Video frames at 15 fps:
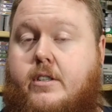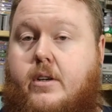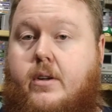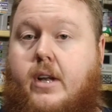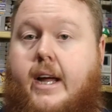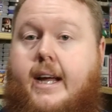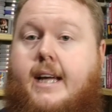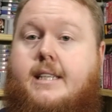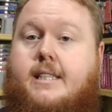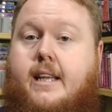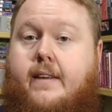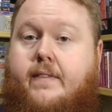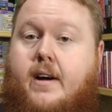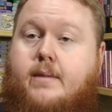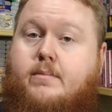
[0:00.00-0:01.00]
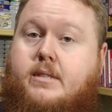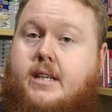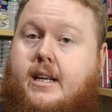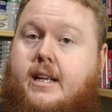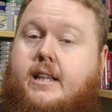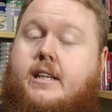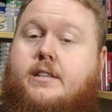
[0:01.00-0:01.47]
So like I said, if I'm
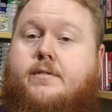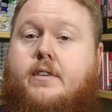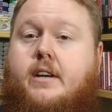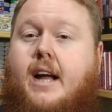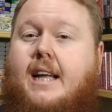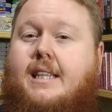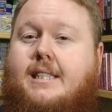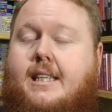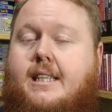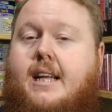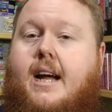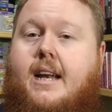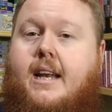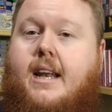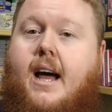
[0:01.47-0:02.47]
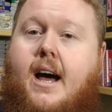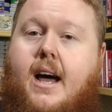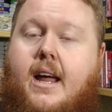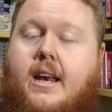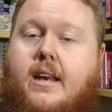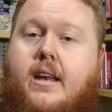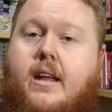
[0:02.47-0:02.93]
selling this for
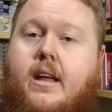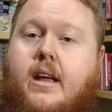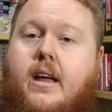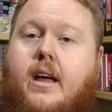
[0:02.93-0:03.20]
$19.99,